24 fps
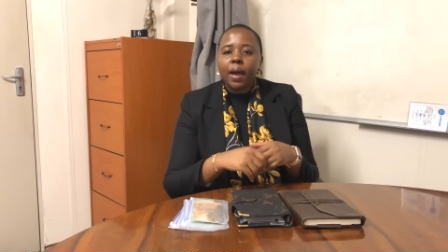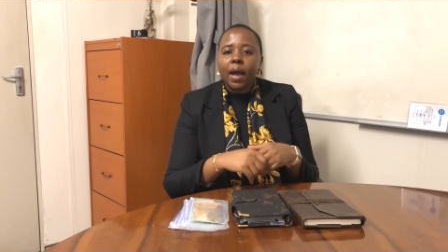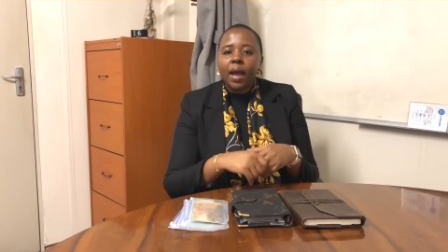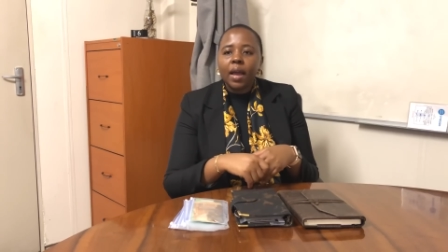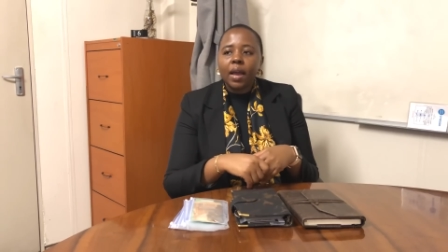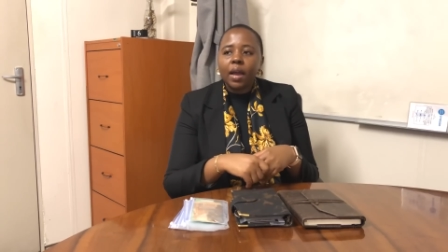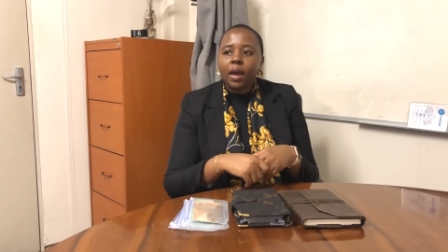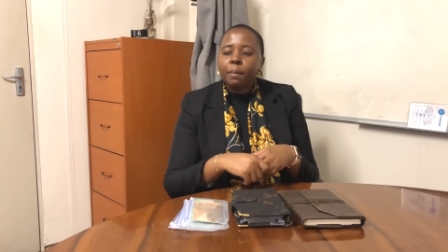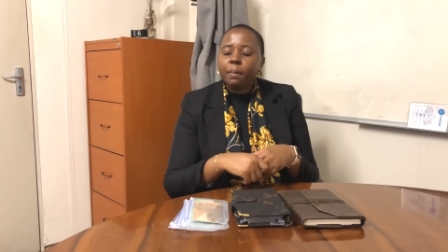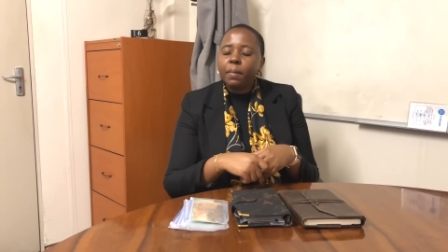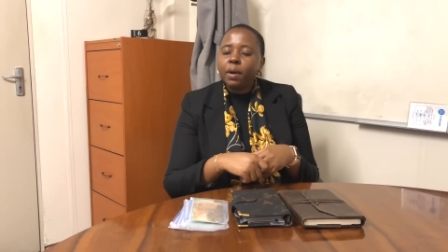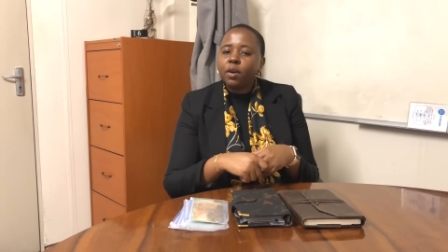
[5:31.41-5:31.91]
I
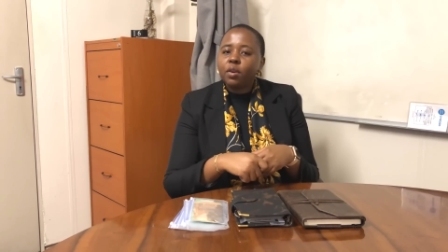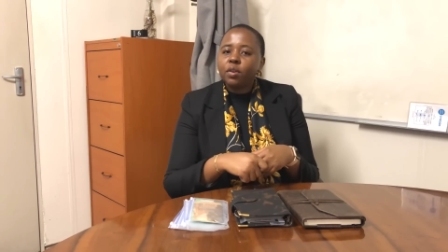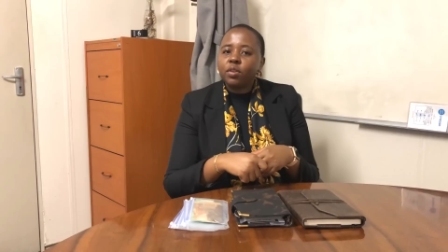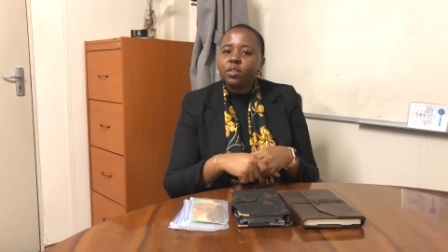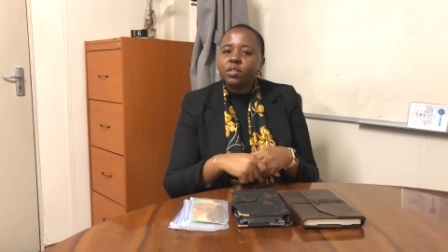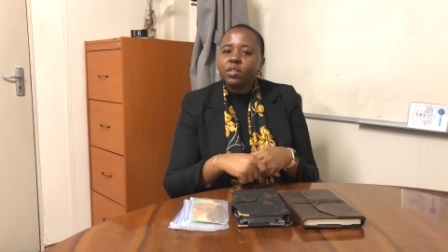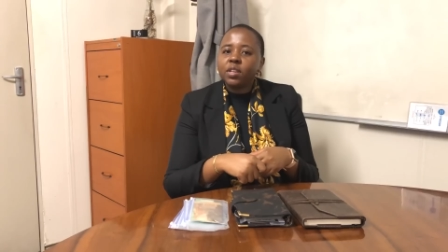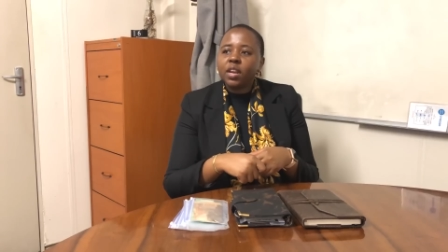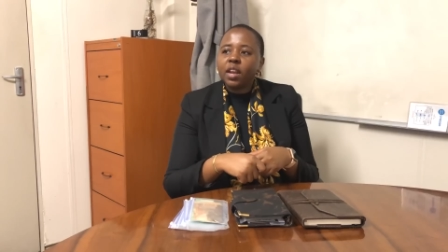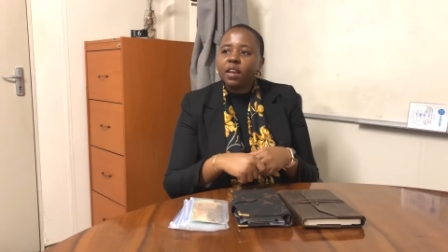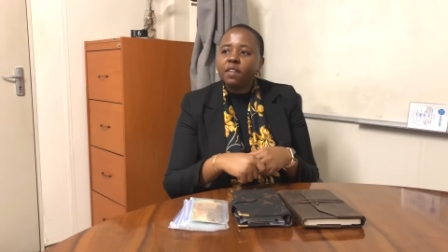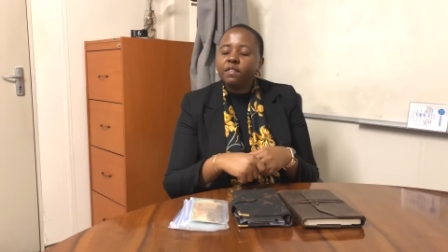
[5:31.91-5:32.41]
come
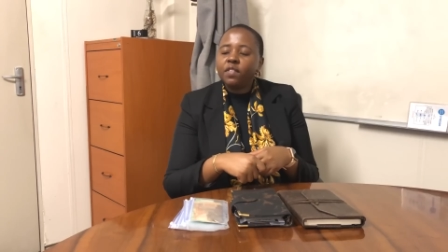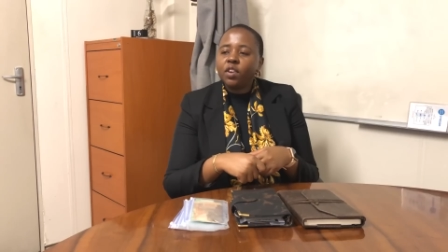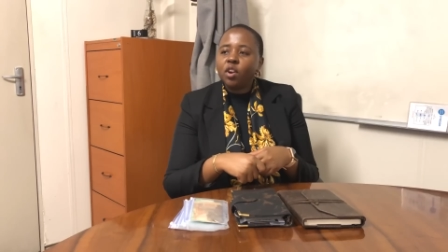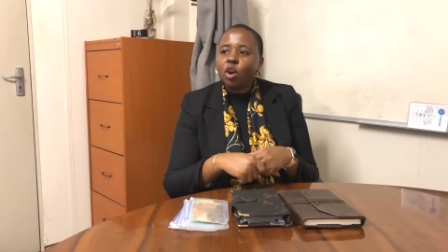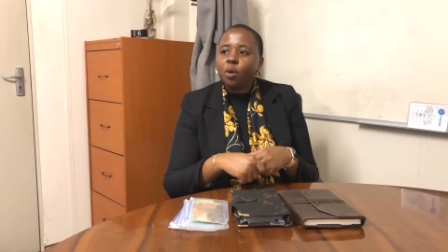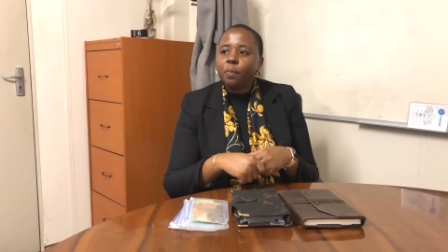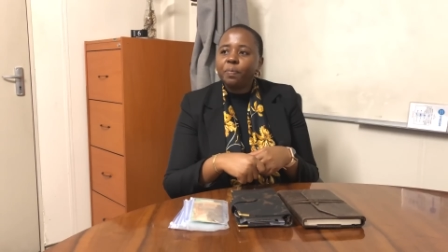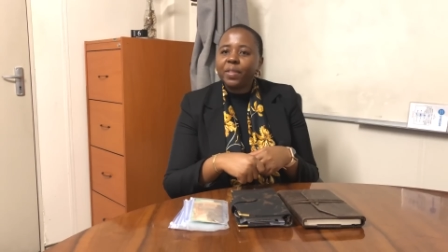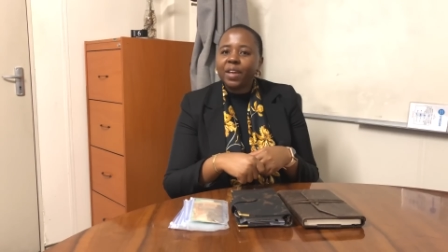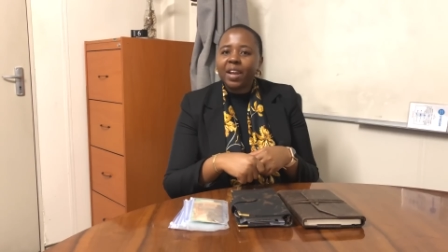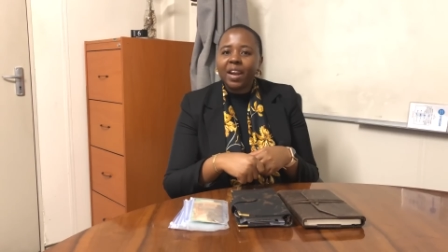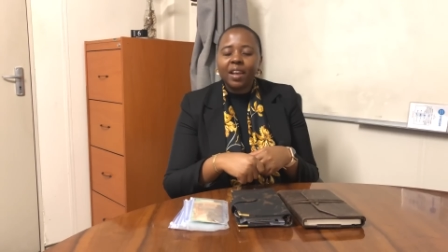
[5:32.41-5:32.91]
across an
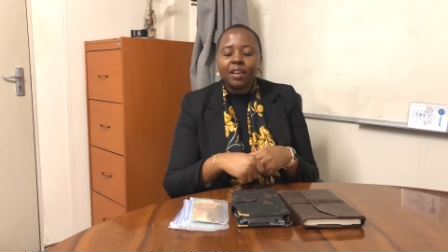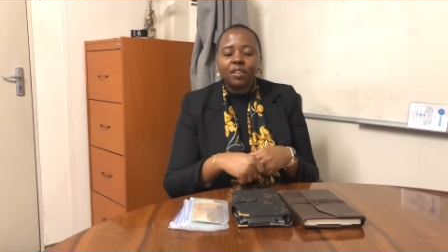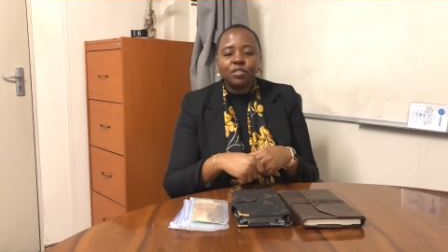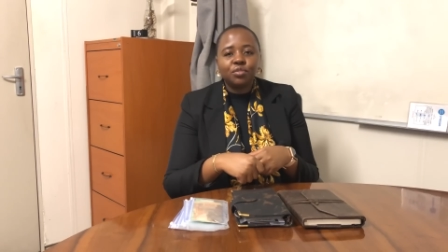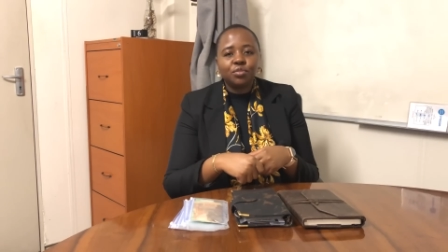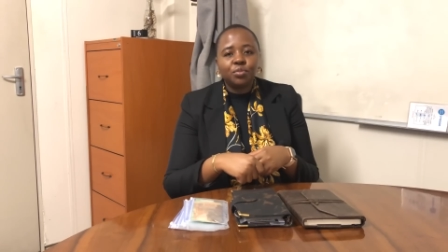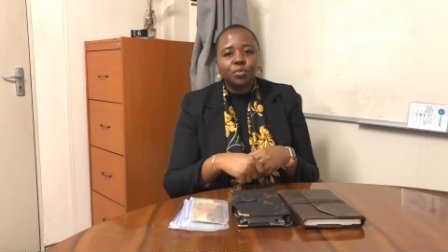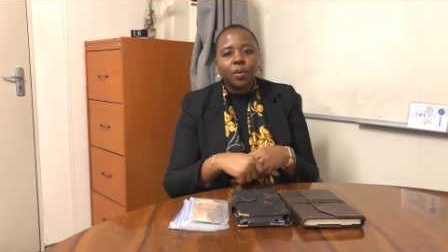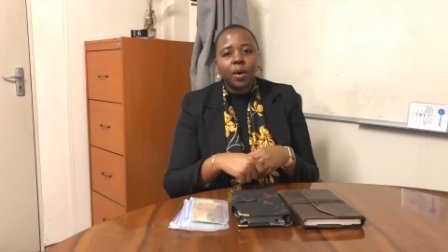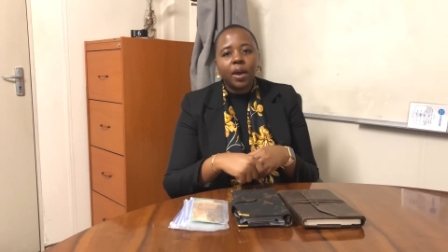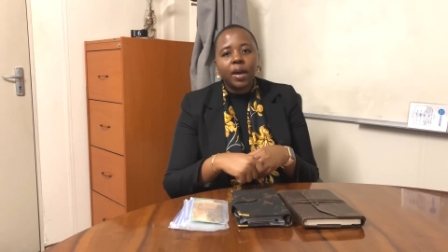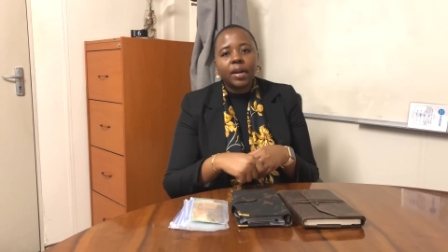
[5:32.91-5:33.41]
envelope that has
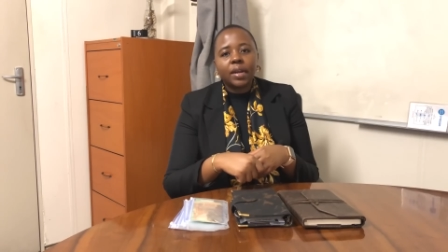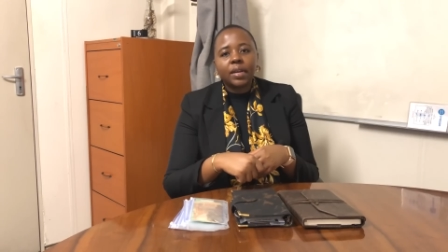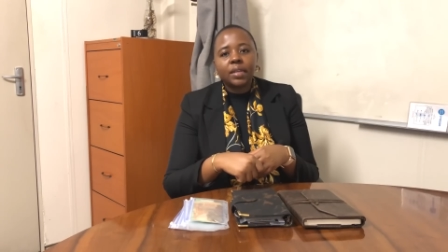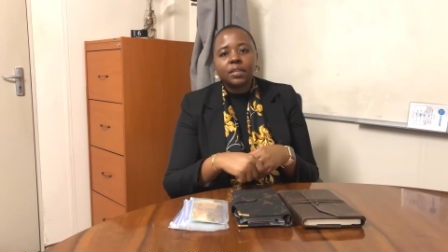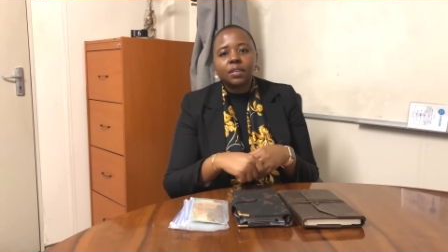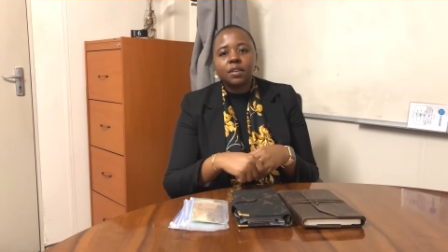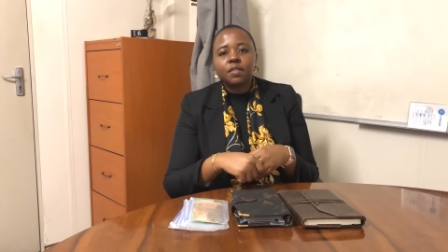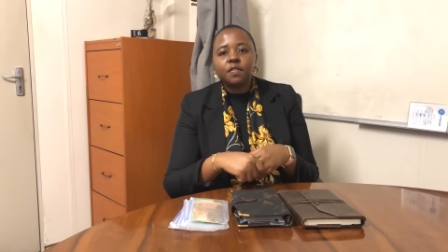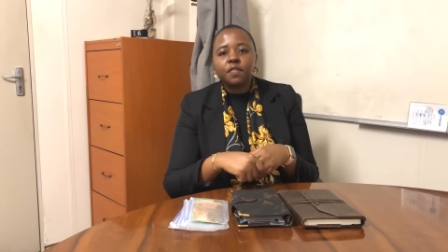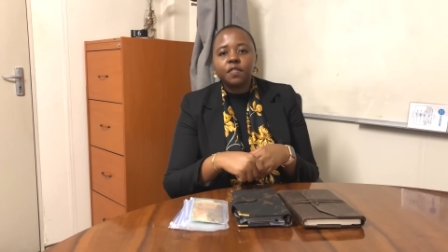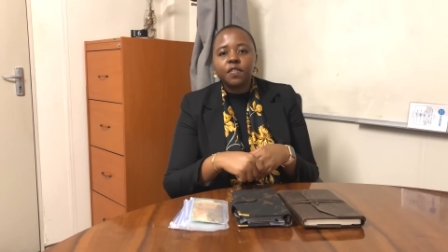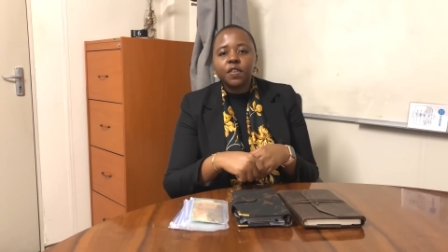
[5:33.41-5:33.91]

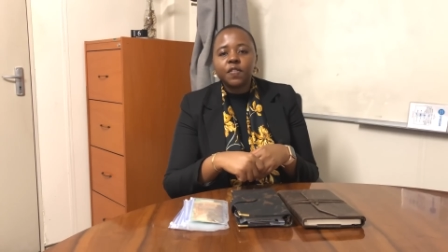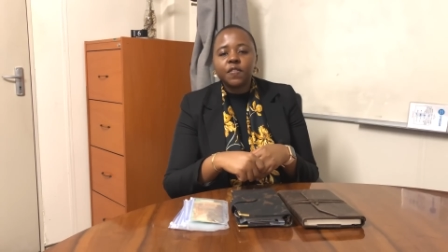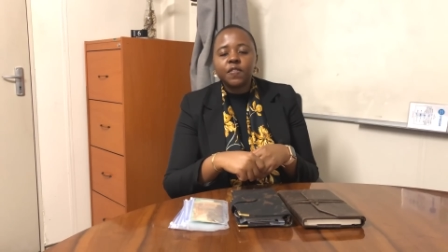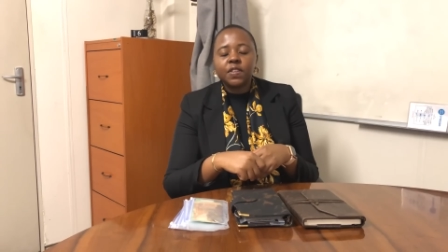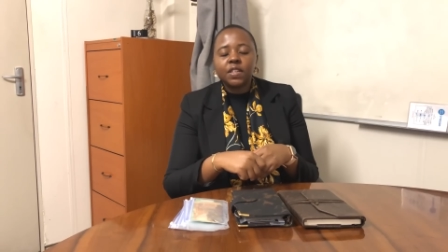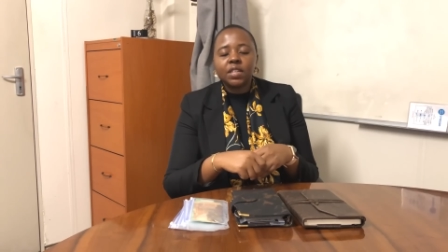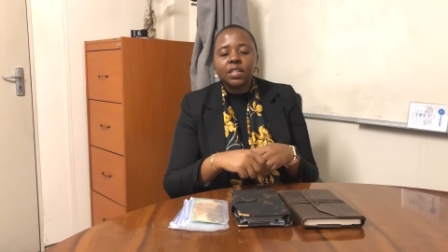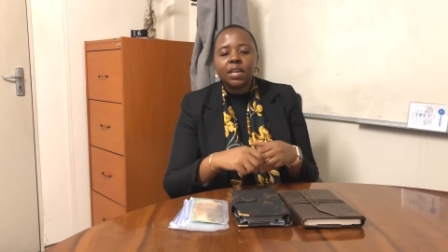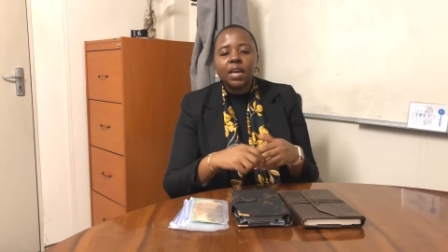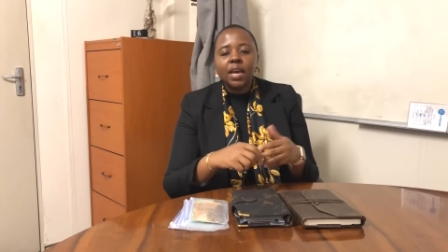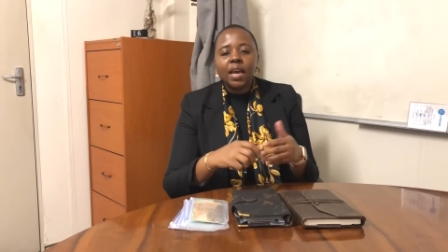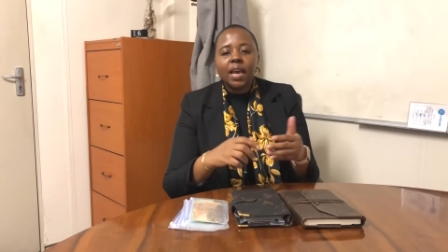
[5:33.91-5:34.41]

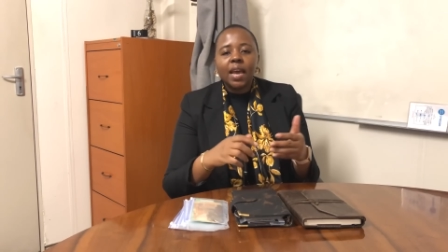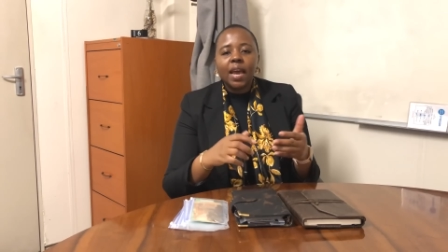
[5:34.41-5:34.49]
250